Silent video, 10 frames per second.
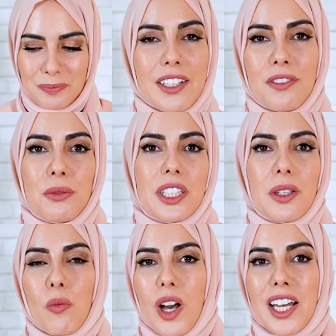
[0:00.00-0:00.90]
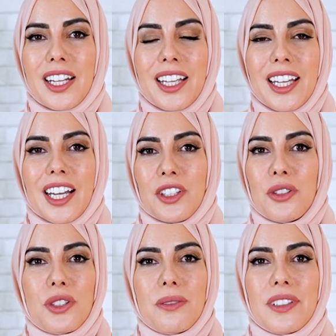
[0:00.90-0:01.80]
And if you really want a
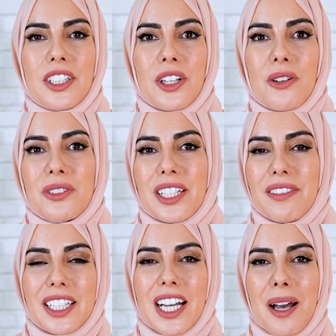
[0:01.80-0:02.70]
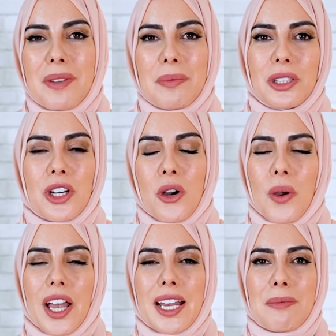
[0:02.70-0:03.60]
YouTube video, definitely comment
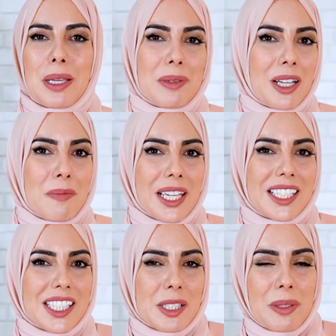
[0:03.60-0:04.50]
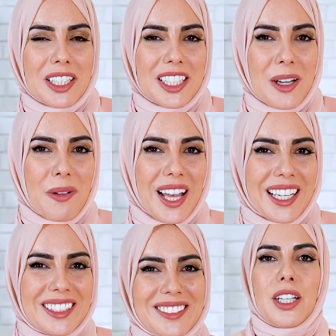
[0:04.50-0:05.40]
below and maybe I'll make a tasbih DIY.